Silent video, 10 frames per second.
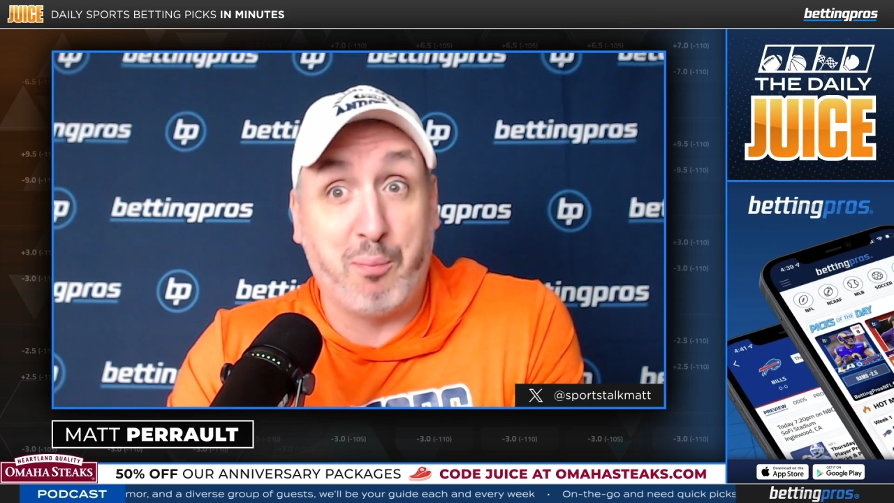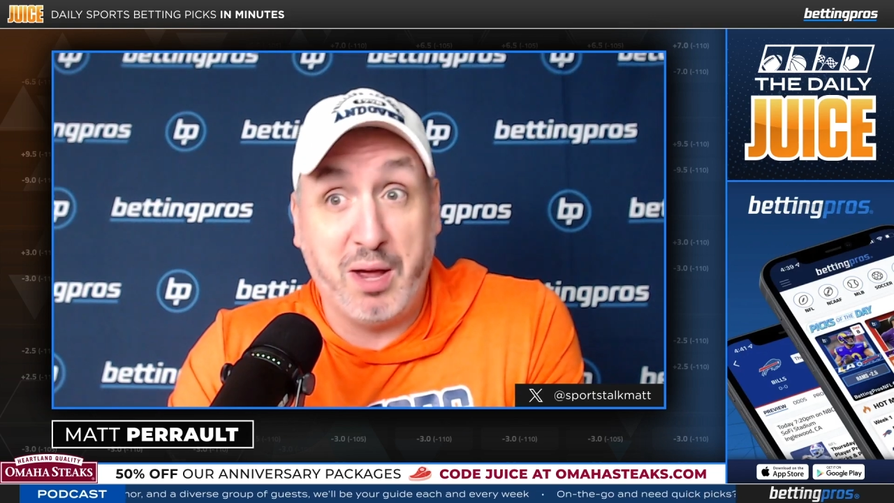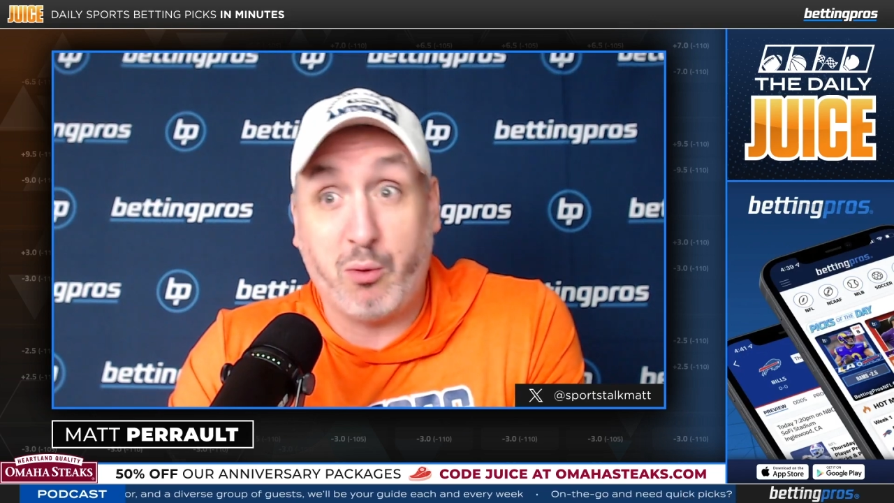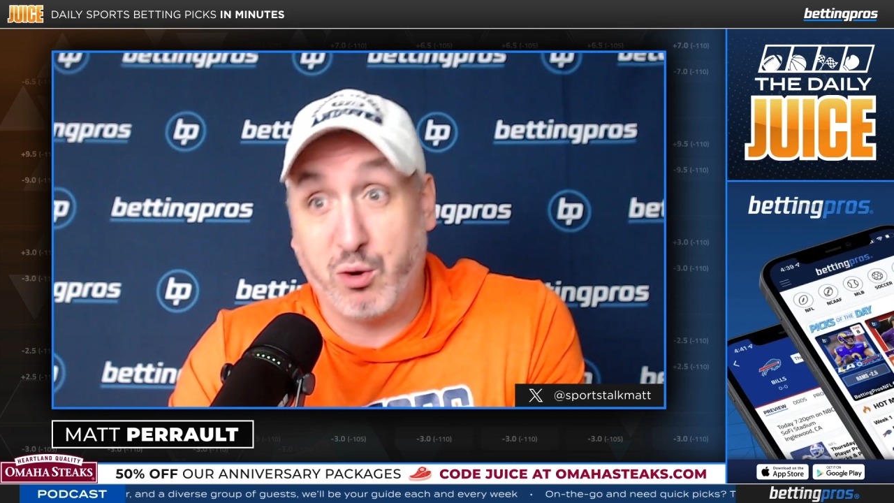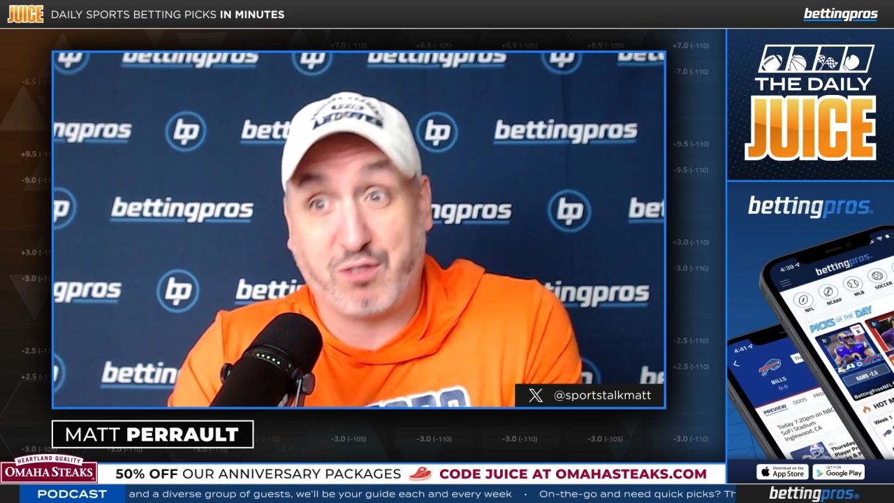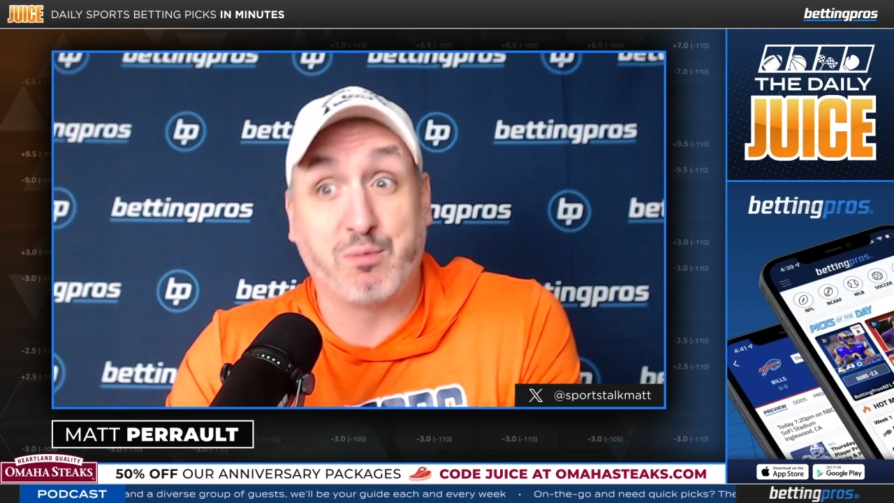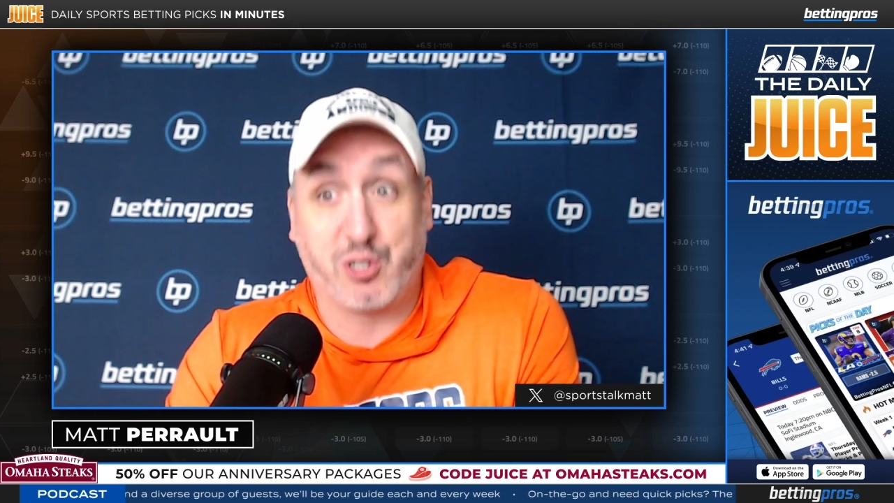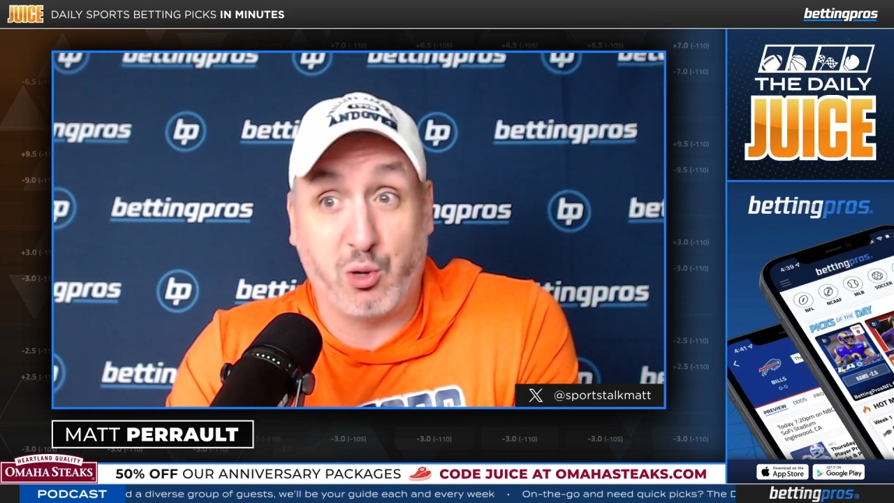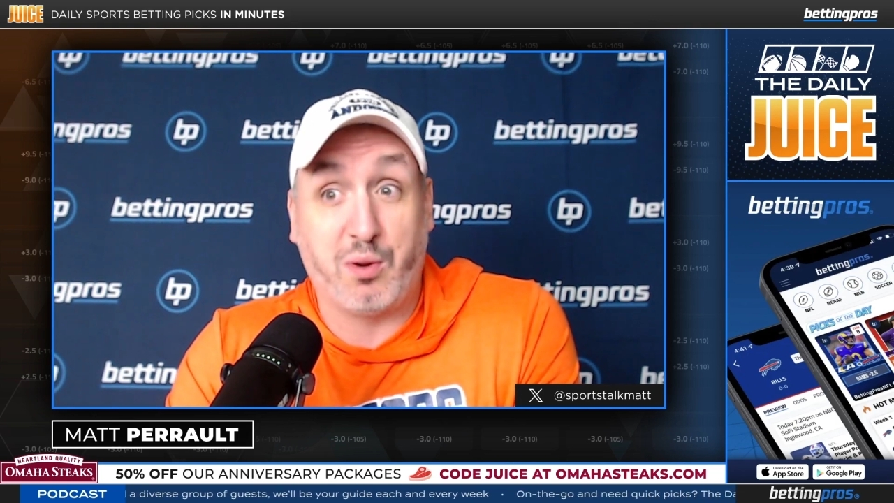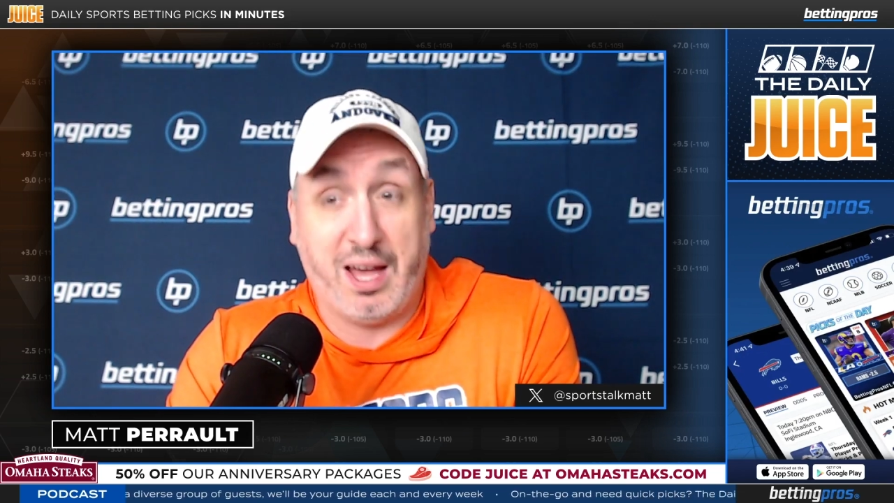pick was from
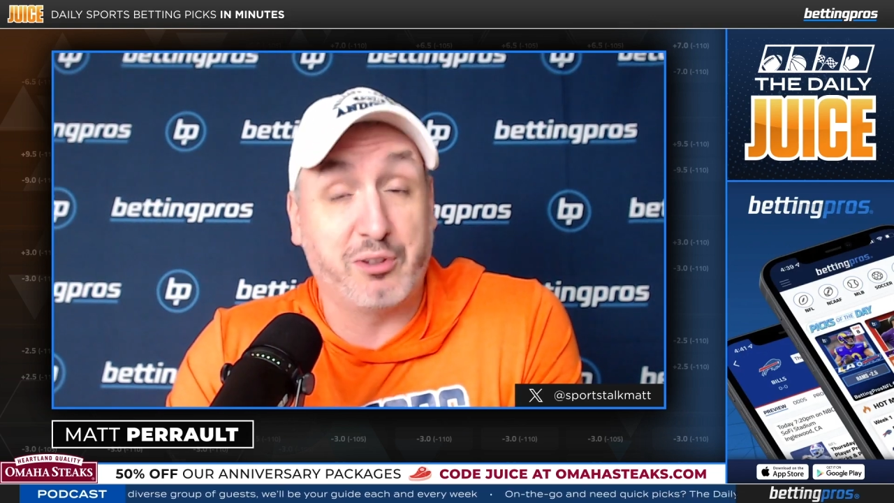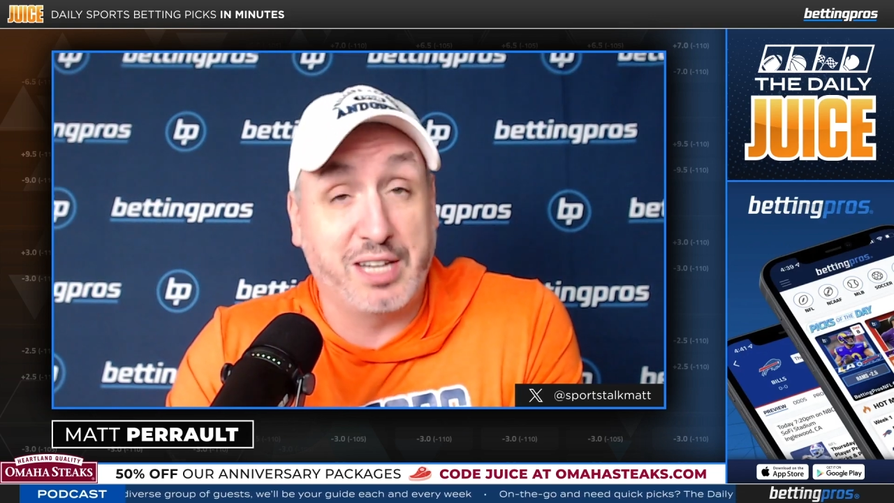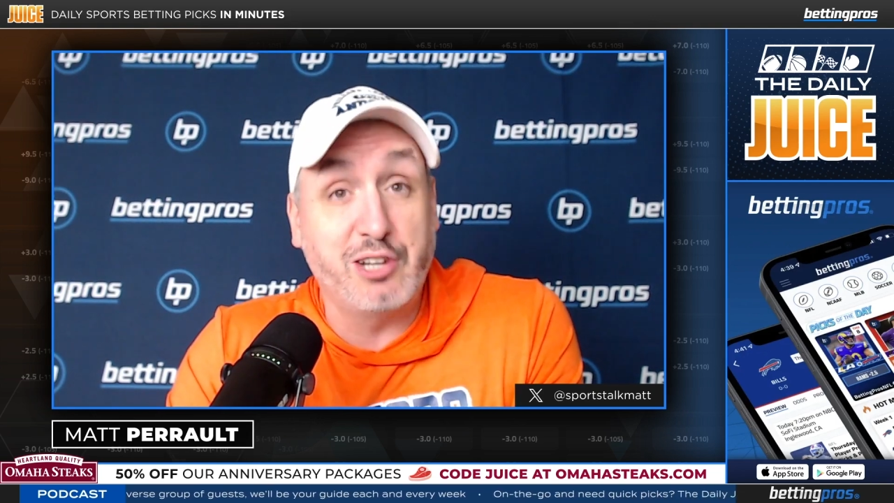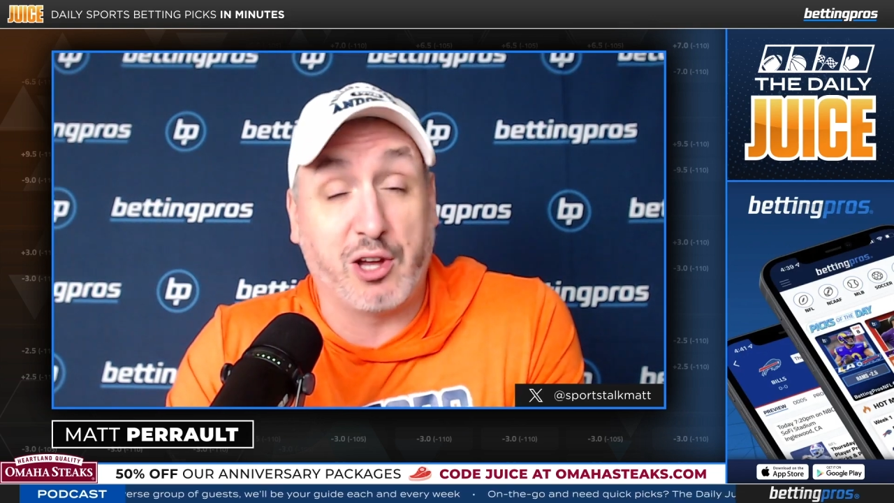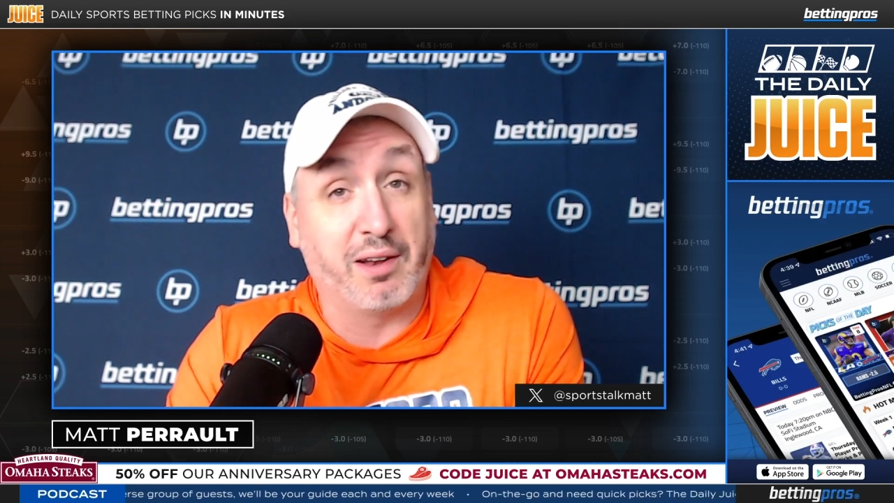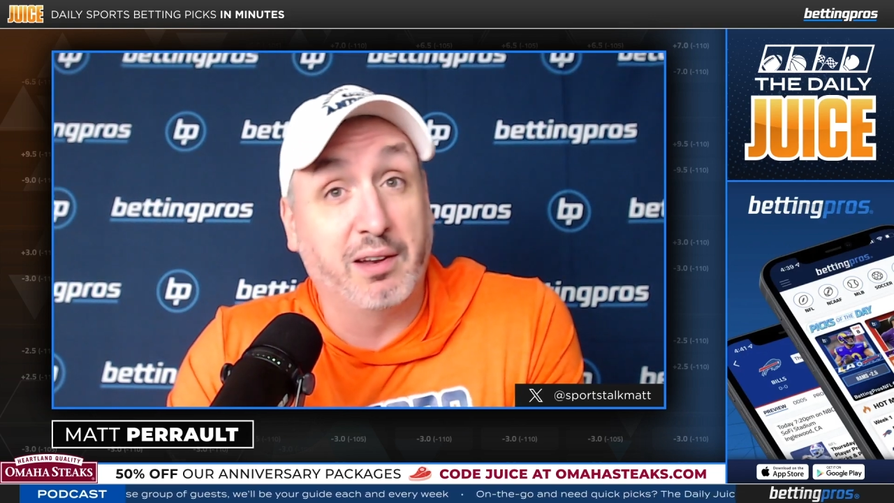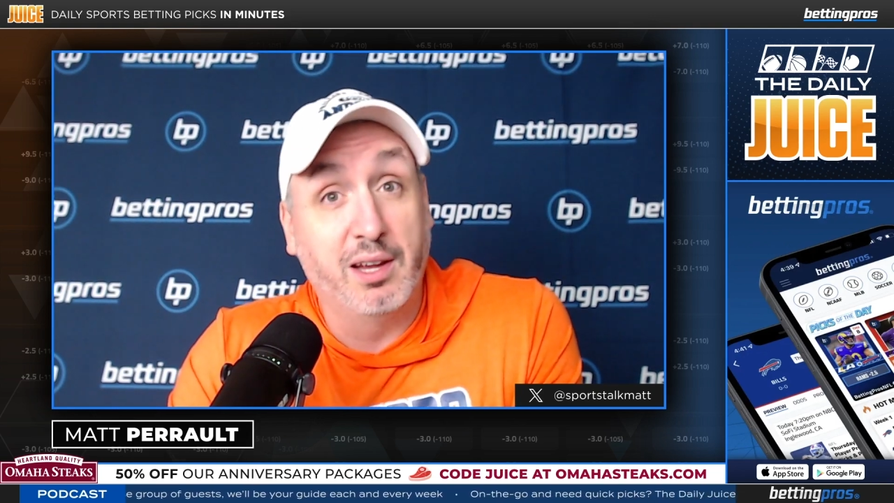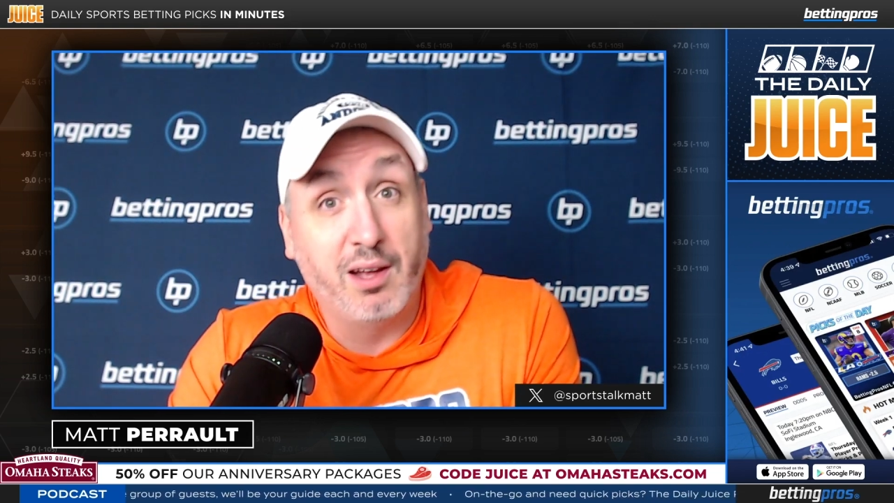SoCal DGen